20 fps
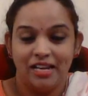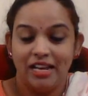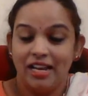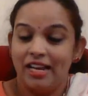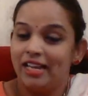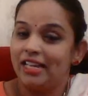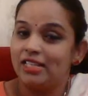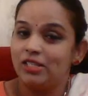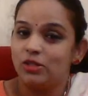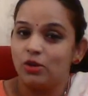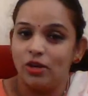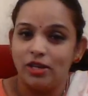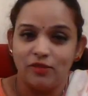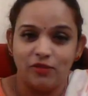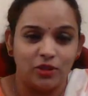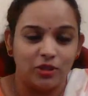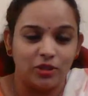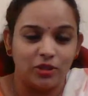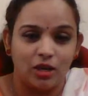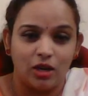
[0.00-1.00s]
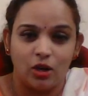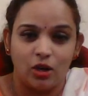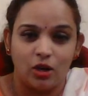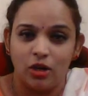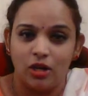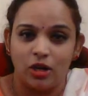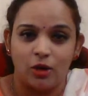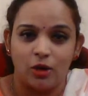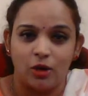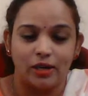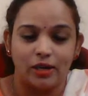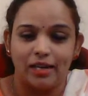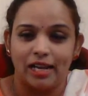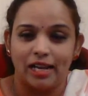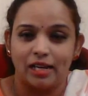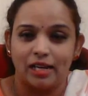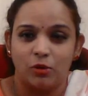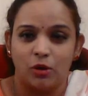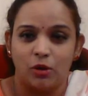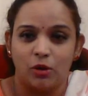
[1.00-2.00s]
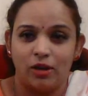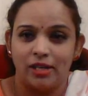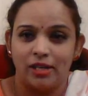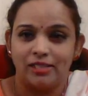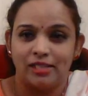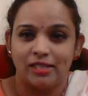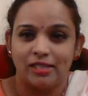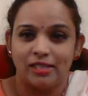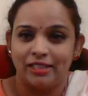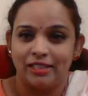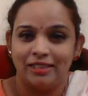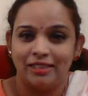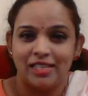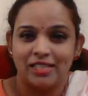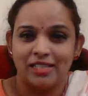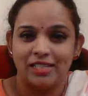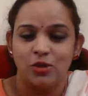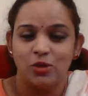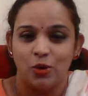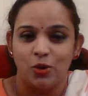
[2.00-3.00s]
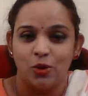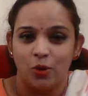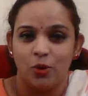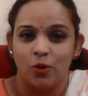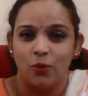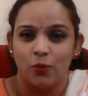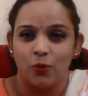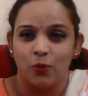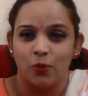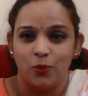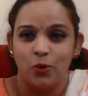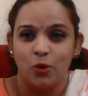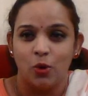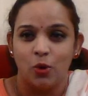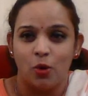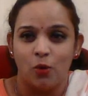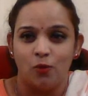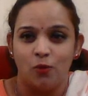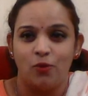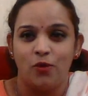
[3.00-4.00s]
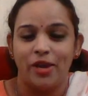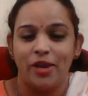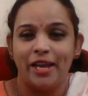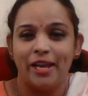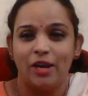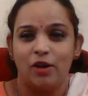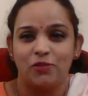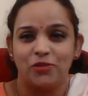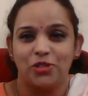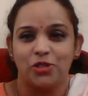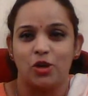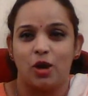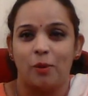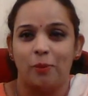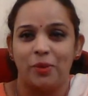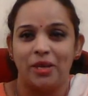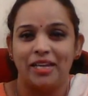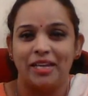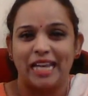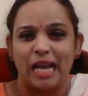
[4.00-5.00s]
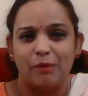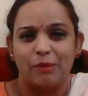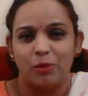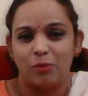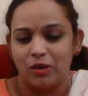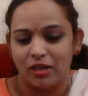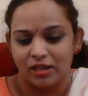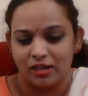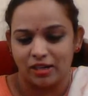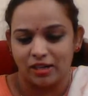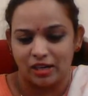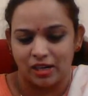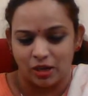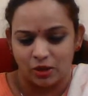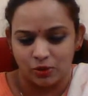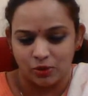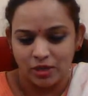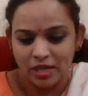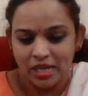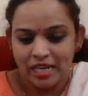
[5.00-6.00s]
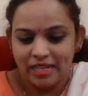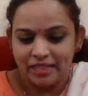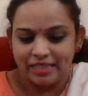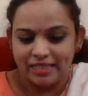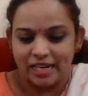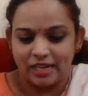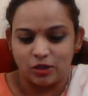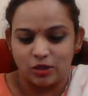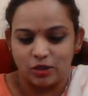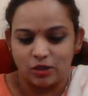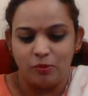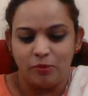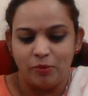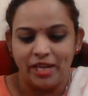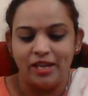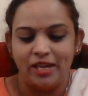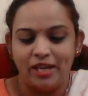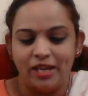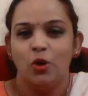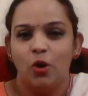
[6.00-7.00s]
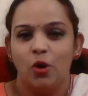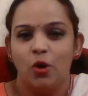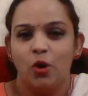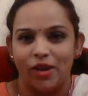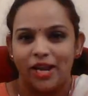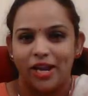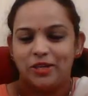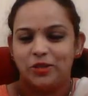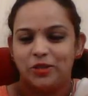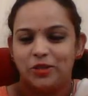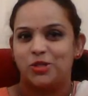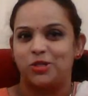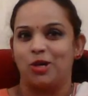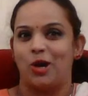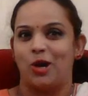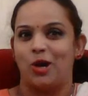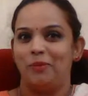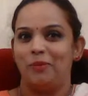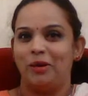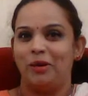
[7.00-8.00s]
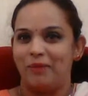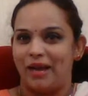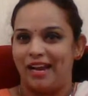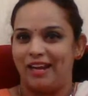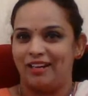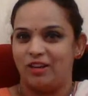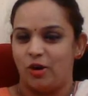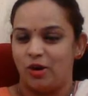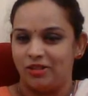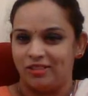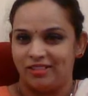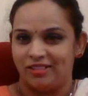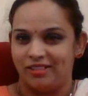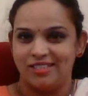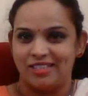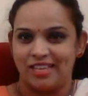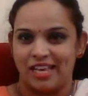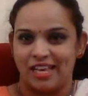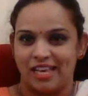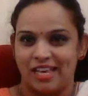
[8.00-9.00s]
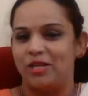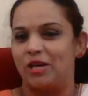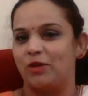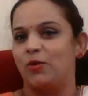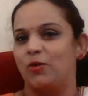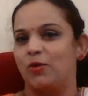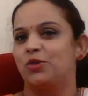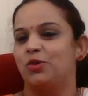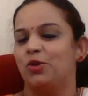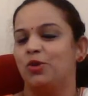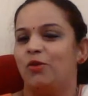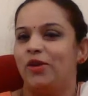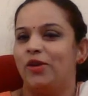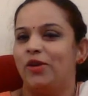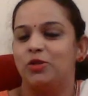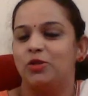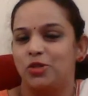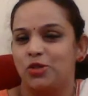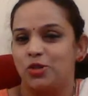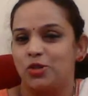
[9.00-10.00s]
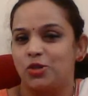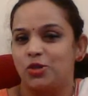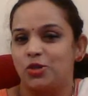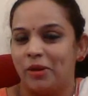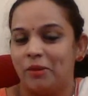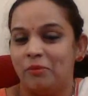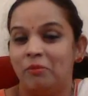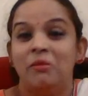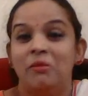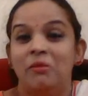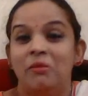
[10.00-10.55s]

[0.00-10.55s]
He's going for the all-out attack, boys. Like, there's no way of stopping Capablanca now. There could be no way to stop him, and on this game there was no way to stop him